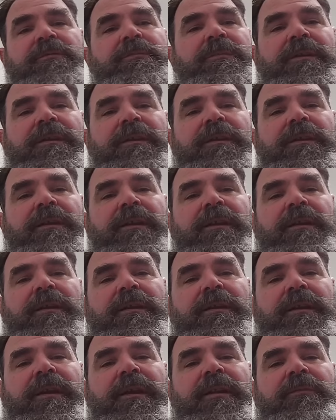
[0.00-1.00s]
my knee again
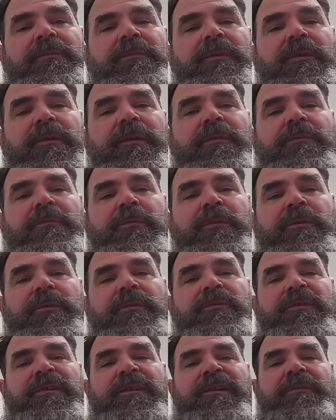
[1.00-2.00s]
and, and feel comfortable
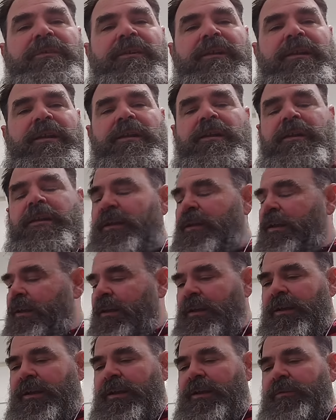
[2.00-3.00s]
using it every day
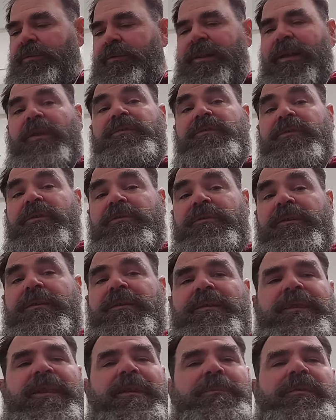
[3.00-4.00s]
without surgery, that'd be